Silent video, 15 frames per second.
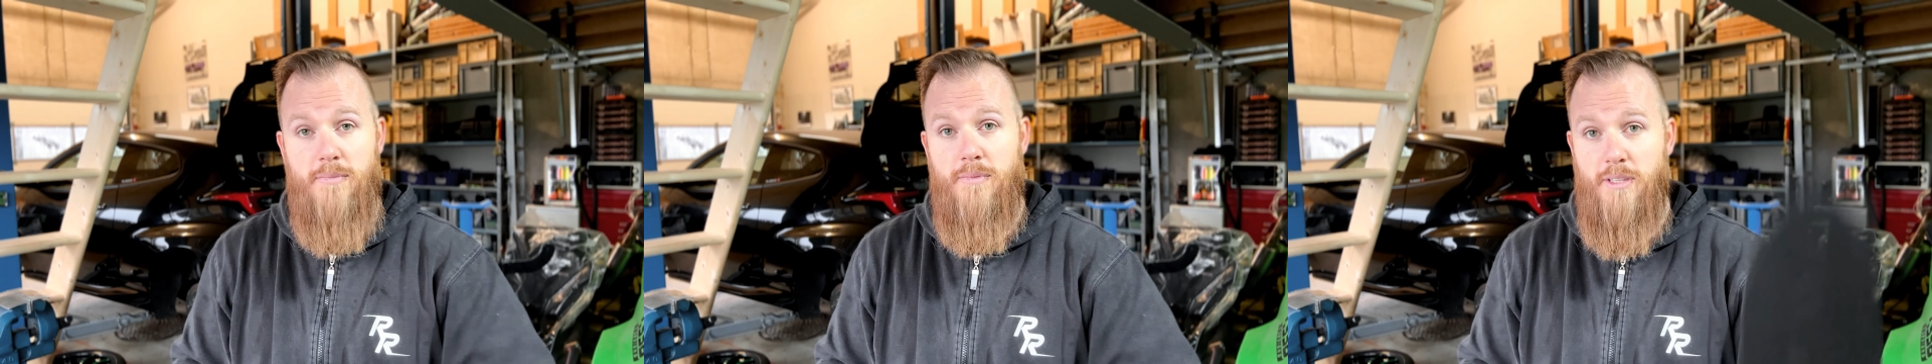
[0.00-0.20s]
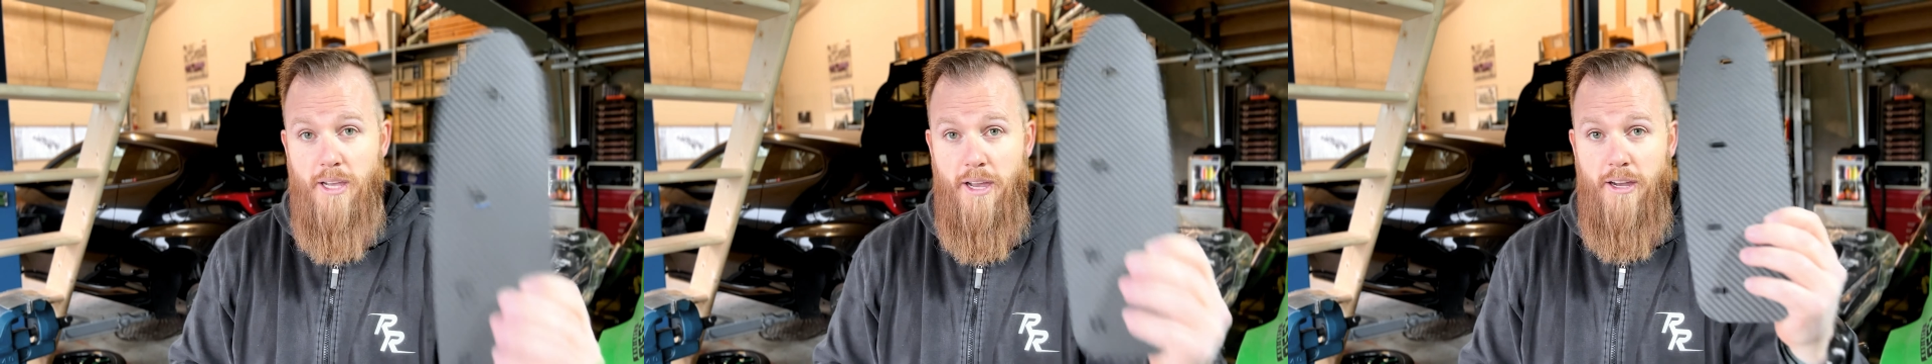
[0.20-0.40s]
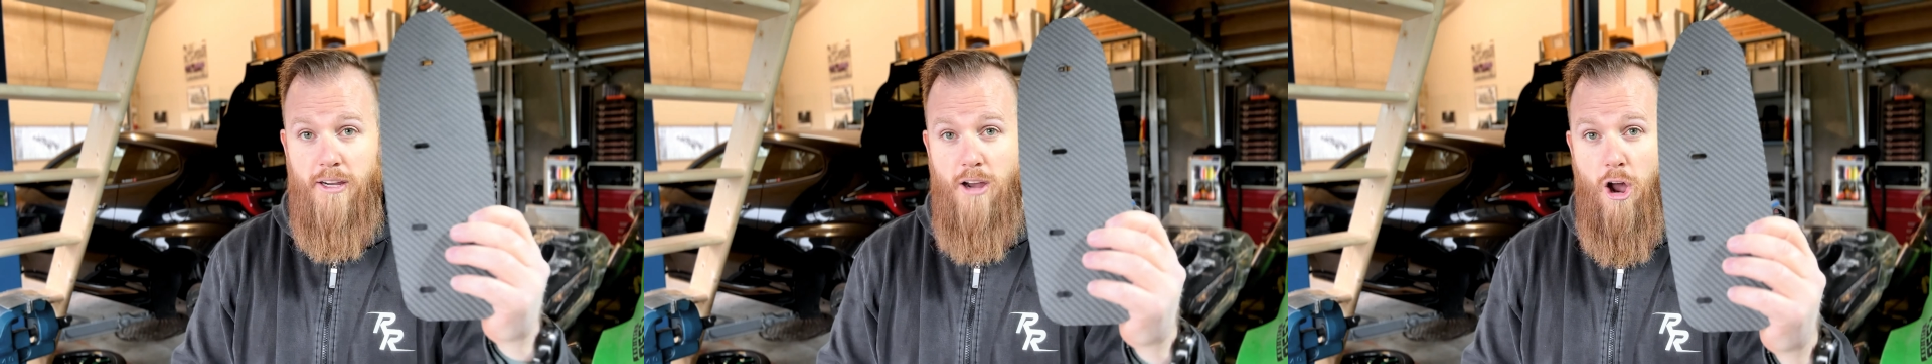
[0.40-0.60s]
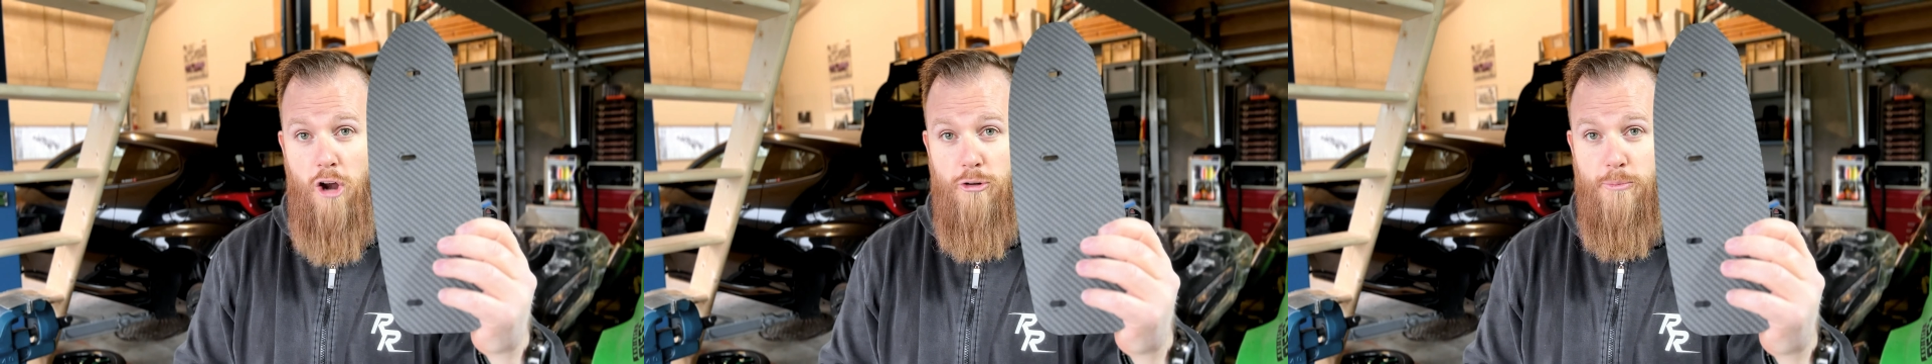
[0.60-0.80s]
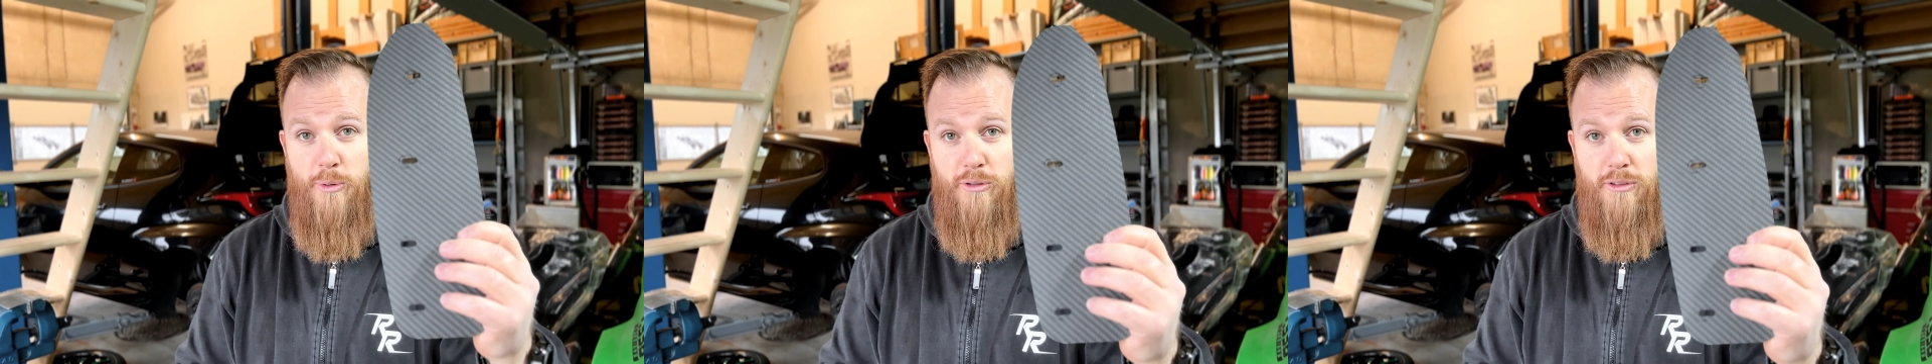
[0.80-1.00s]
the
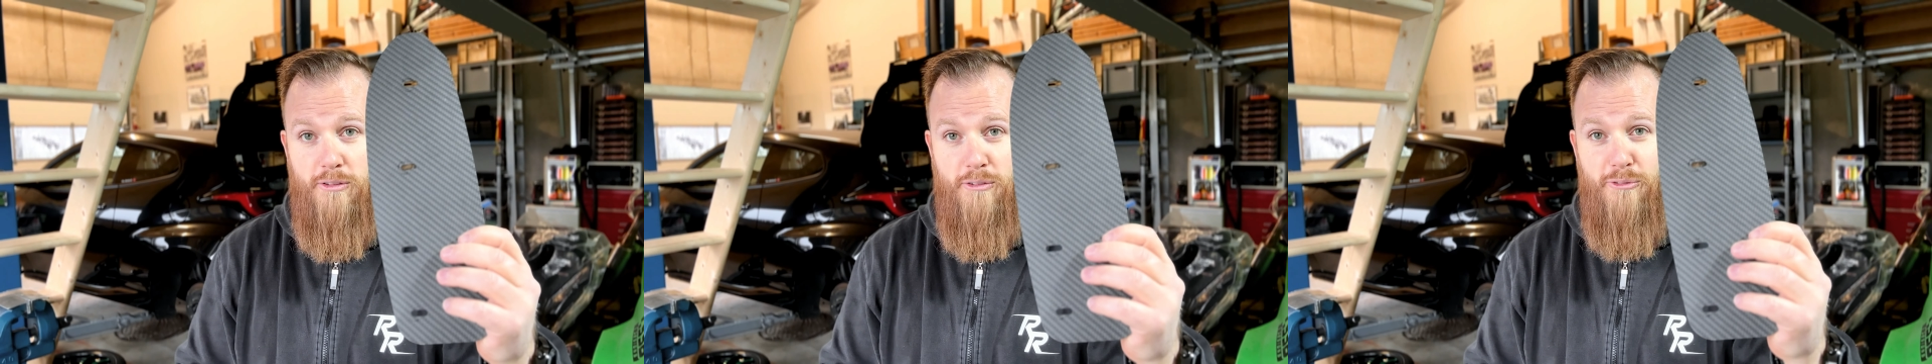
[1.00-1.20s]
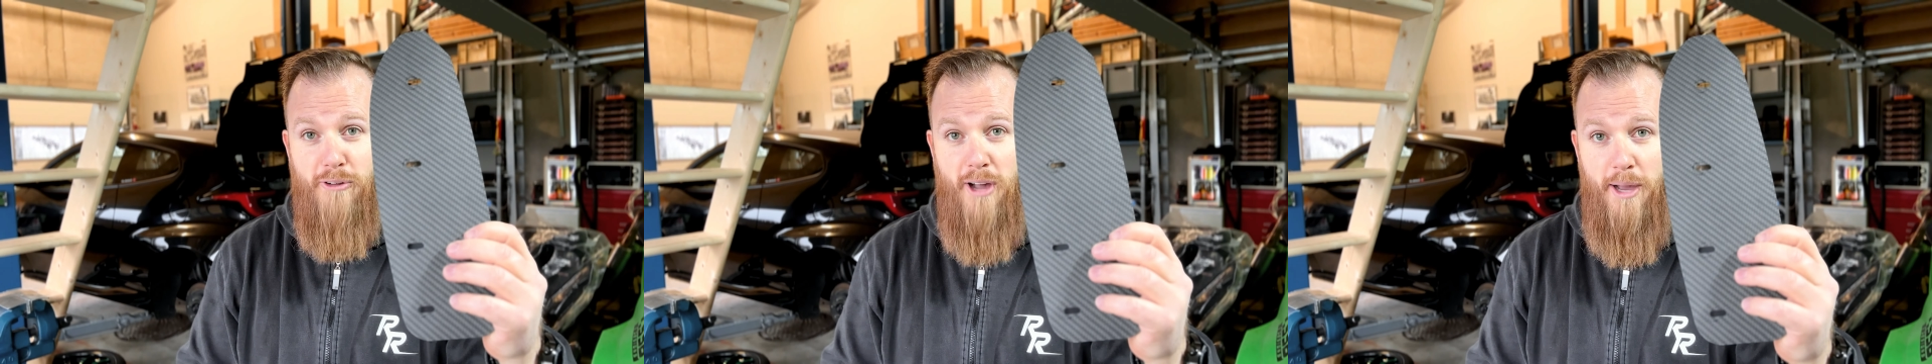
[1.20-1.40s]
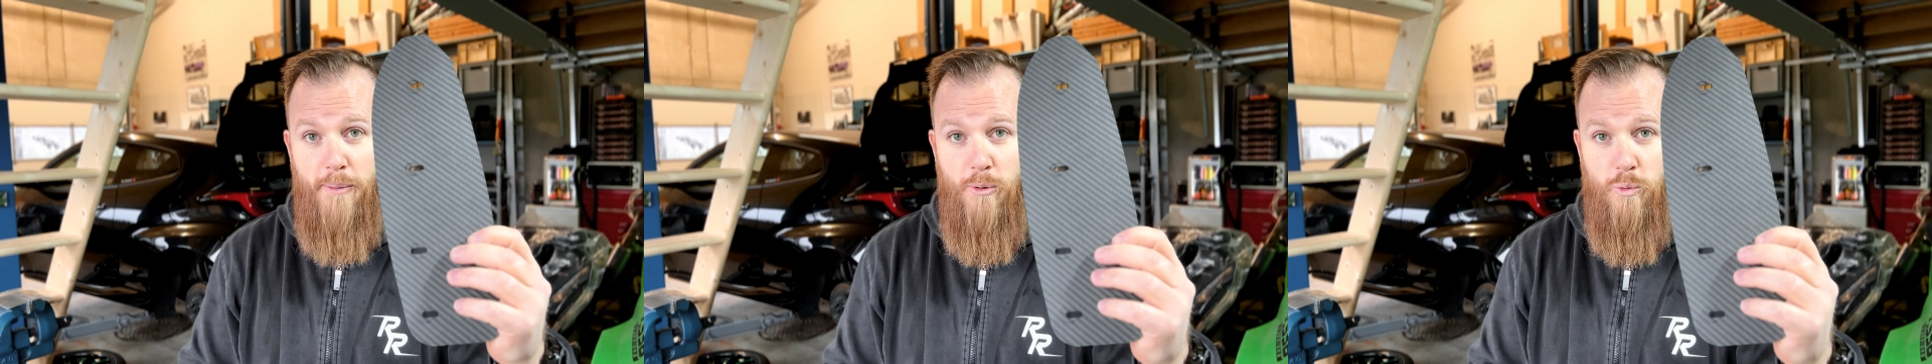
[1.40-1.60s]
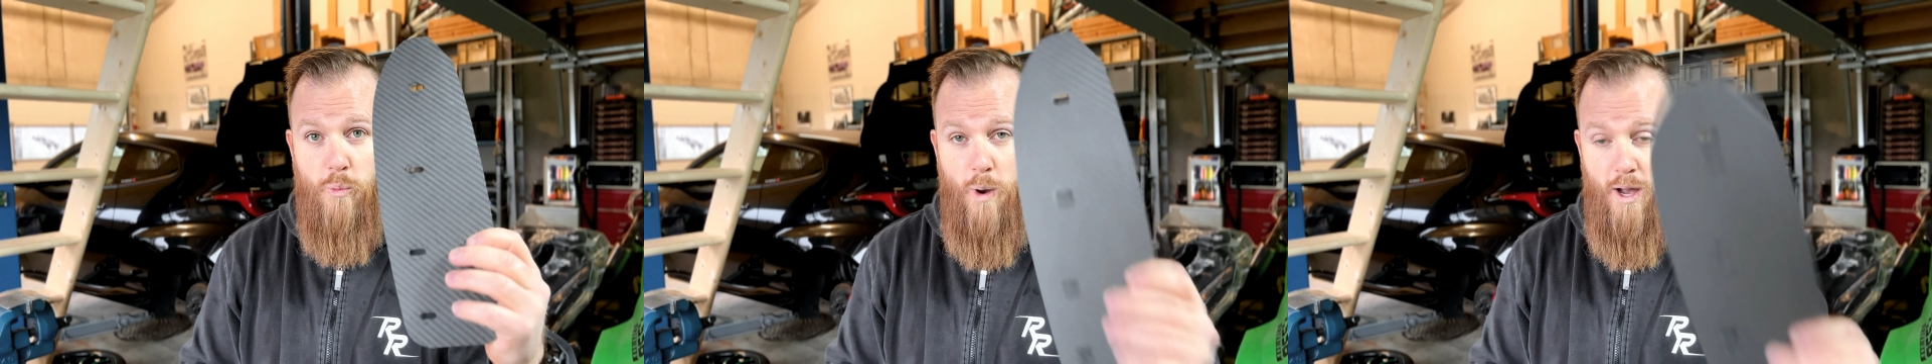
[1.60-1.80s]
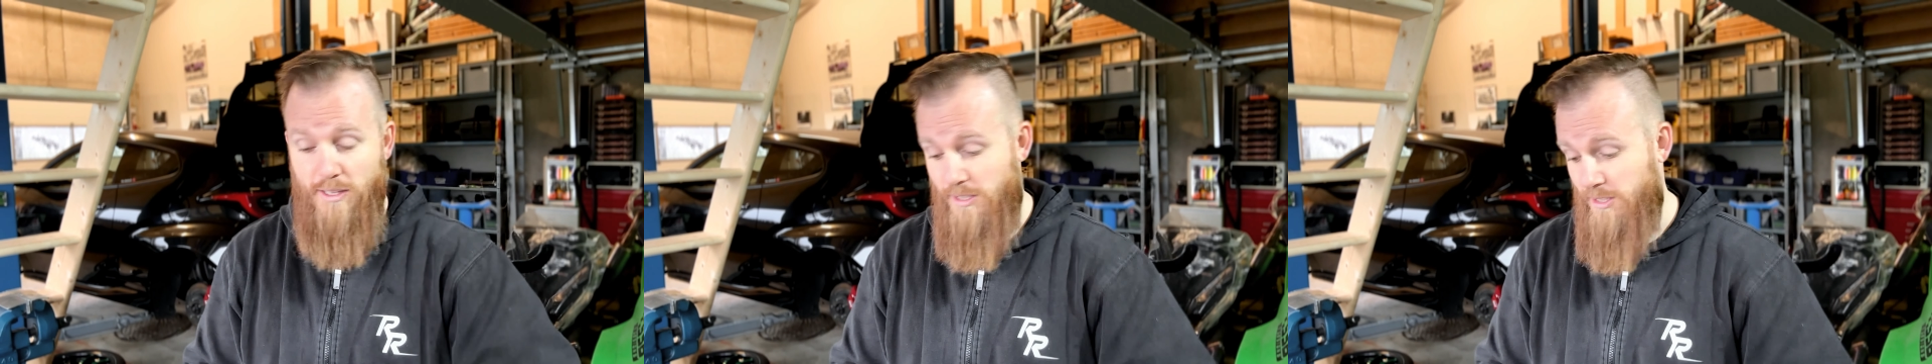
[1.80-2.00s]
carbon fiber
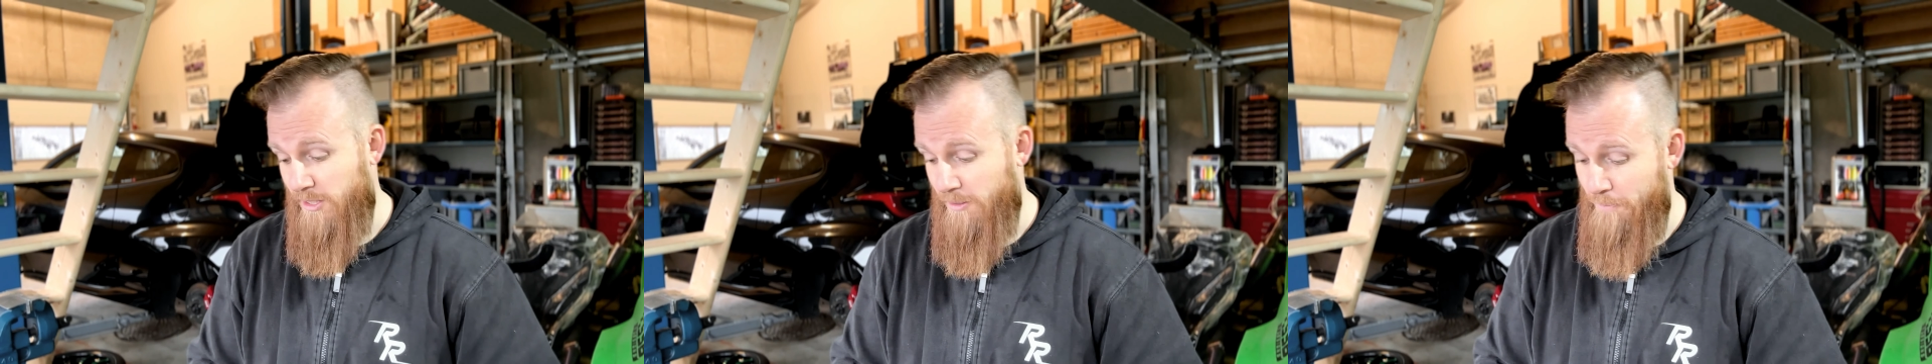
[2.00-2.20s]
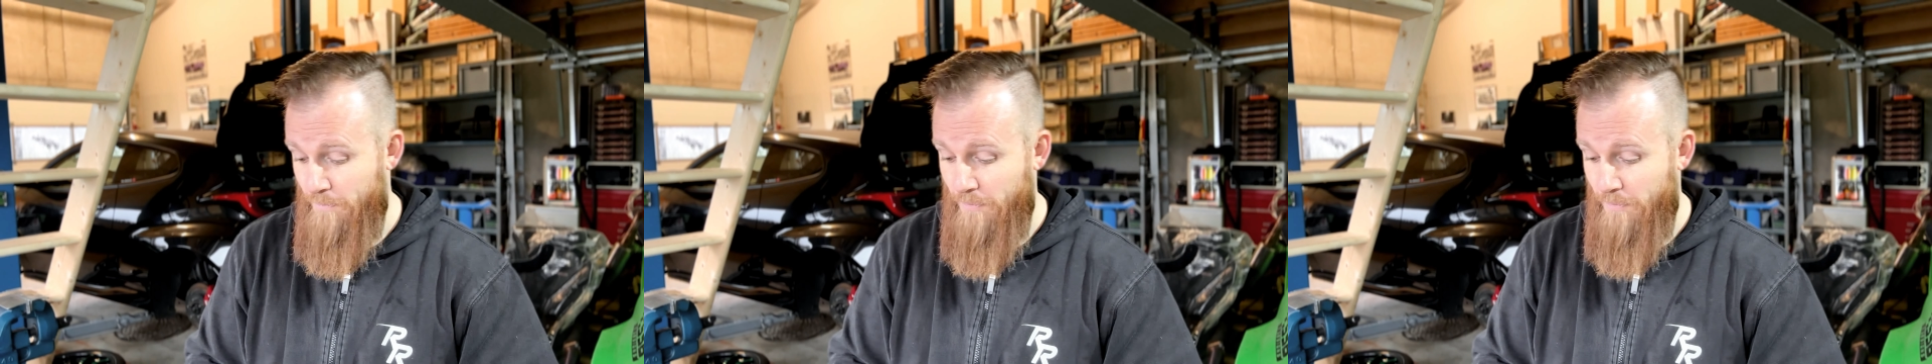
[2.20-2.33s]
ones,